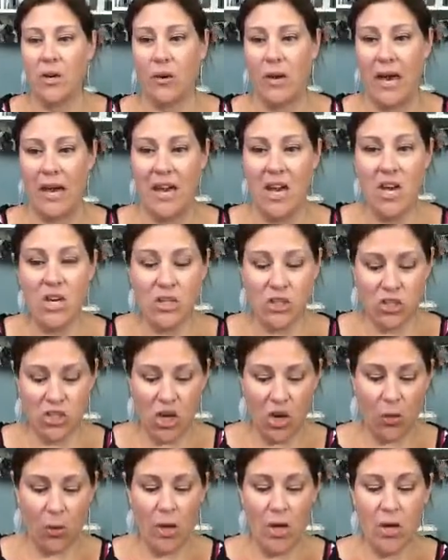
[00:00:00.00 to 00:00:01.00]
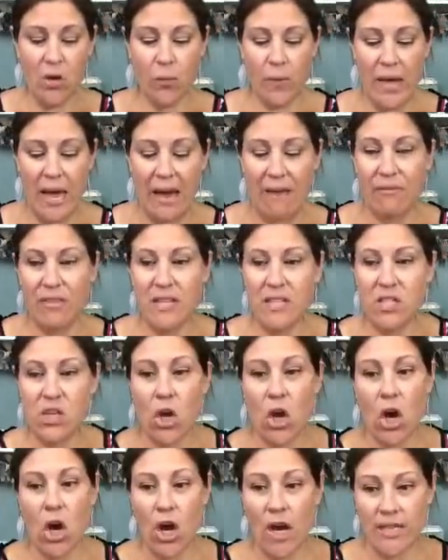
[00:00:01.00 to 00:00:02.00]
Okay, so we have this
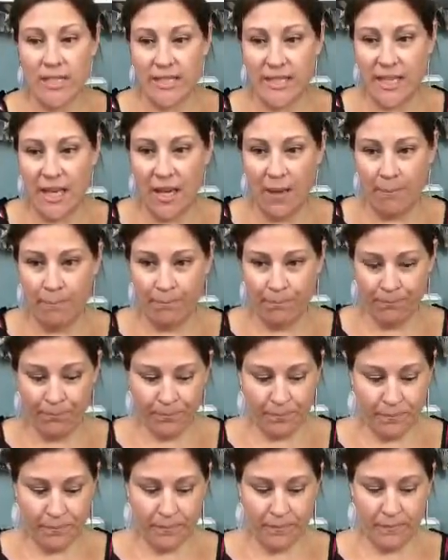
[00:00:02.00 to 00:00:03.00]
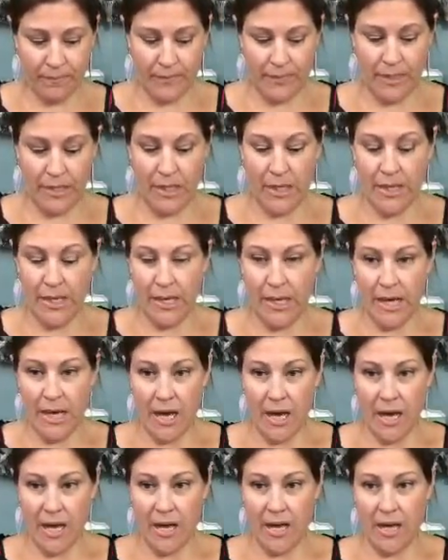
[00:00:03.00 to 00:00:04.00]
awesome,
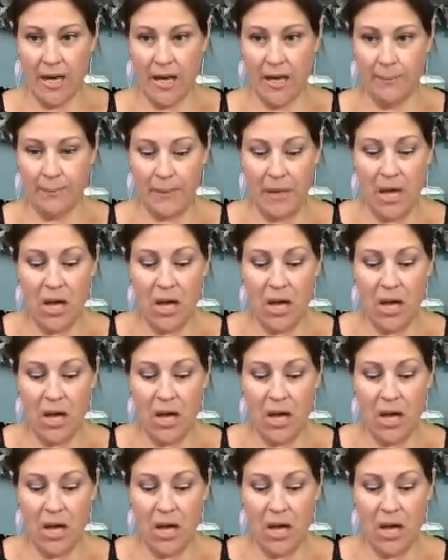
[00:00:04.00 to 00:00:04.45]
uh,